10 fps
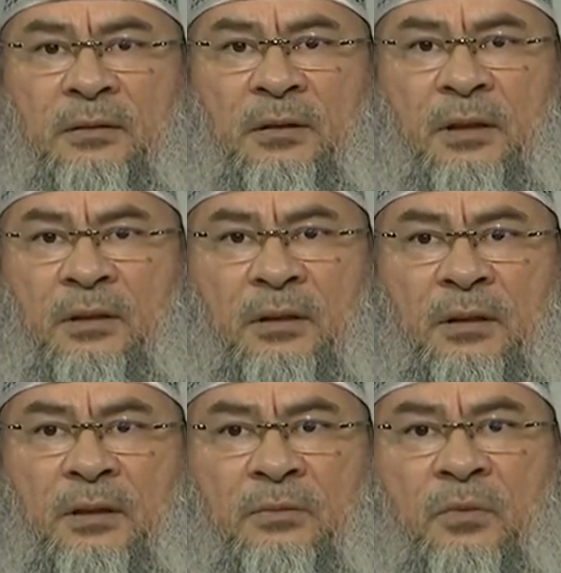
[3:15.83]

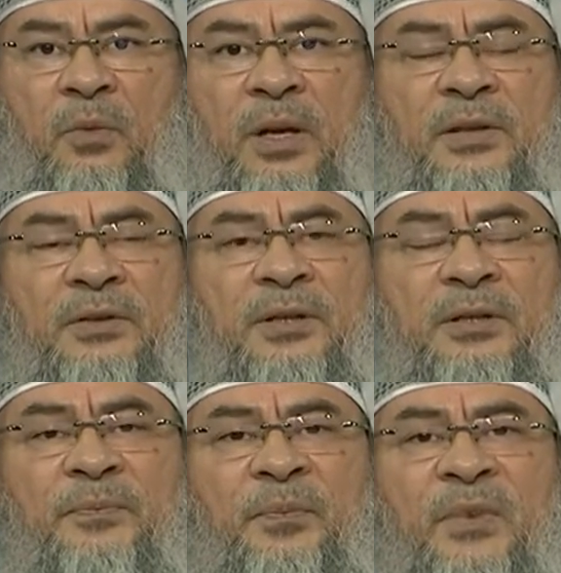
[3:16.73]
And what is
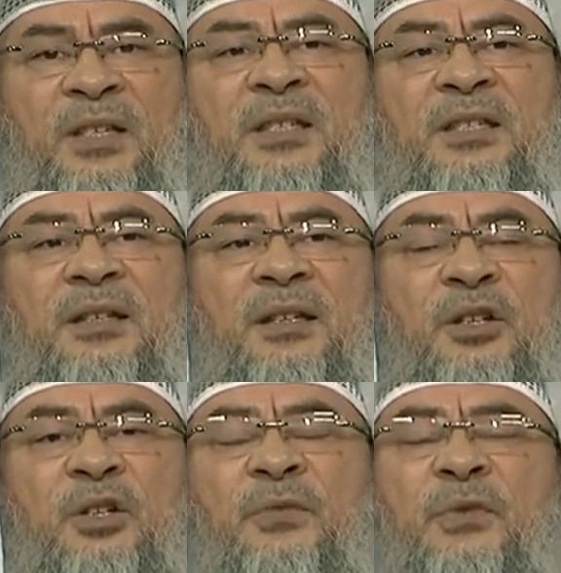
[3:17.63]
this? This is
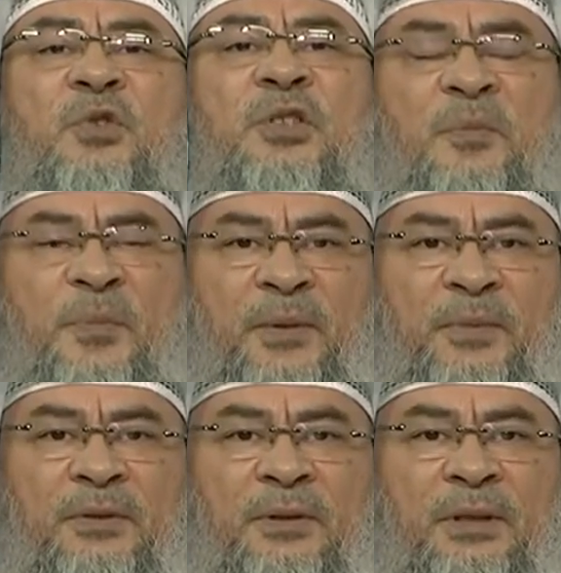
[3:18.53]
confusing
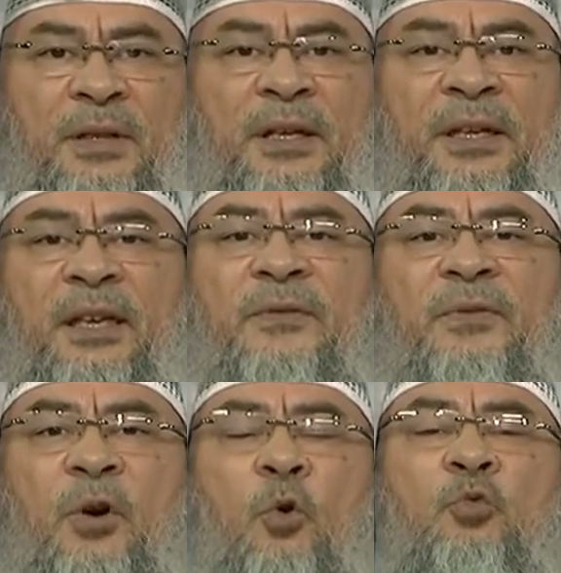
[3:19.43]
people.
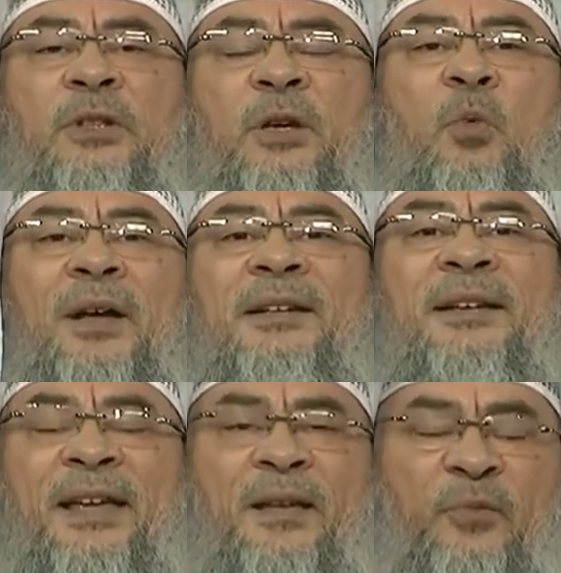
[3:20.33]
Give only one
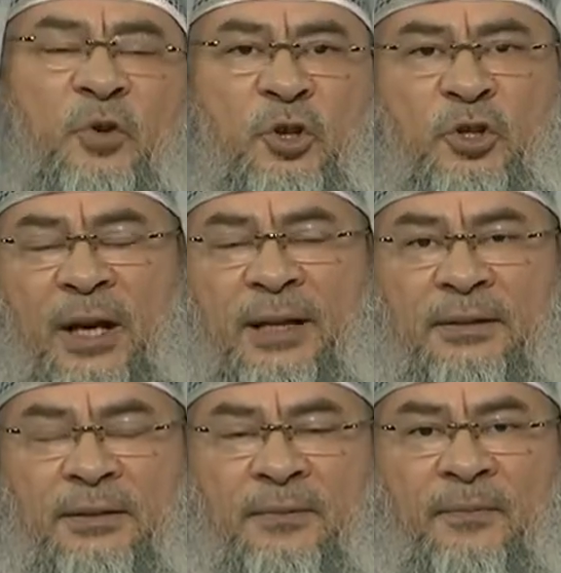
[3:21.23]
name for your child.
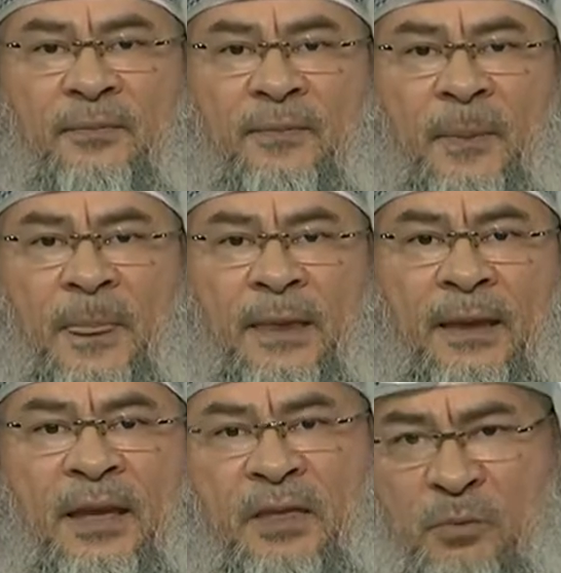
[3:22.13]

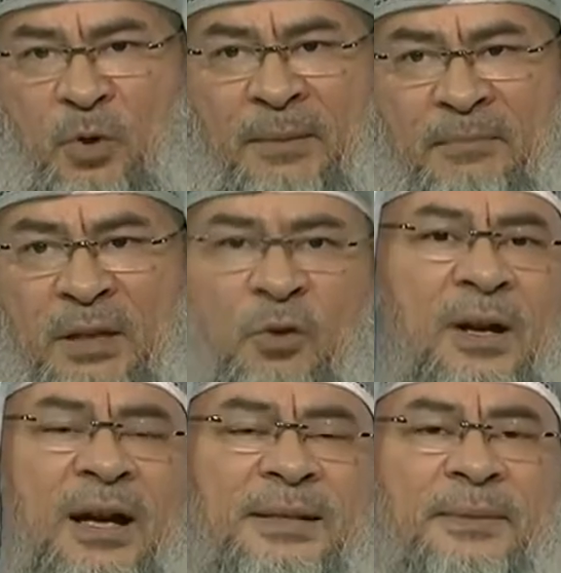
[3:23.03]
Either Muhammad or
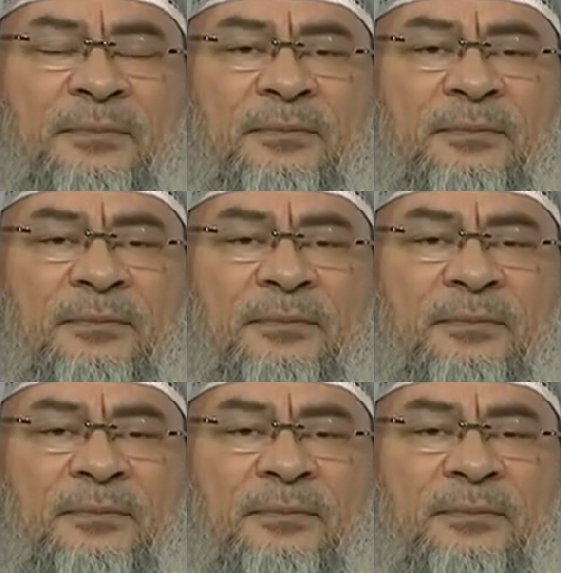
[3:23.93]
Asim.